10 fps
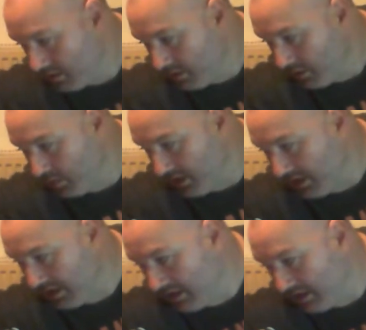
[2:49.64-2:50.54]
we
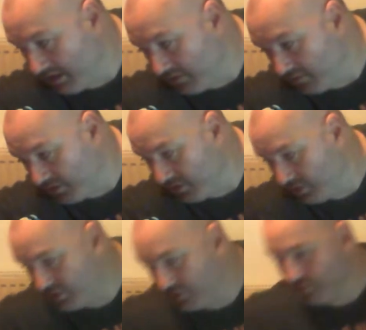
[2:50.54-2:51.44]
have
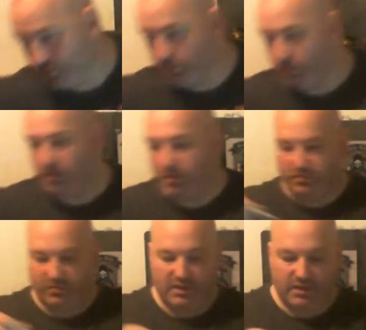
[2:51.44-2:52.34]
two
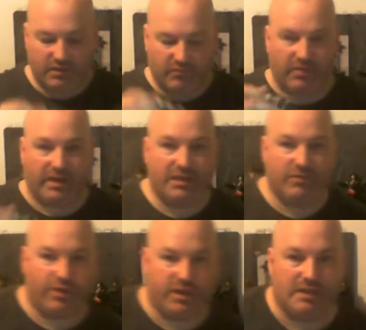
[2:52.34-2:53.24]
of the
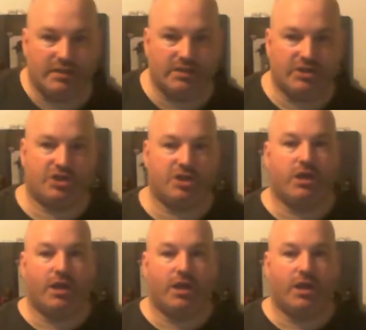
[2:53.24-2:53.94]
5-inch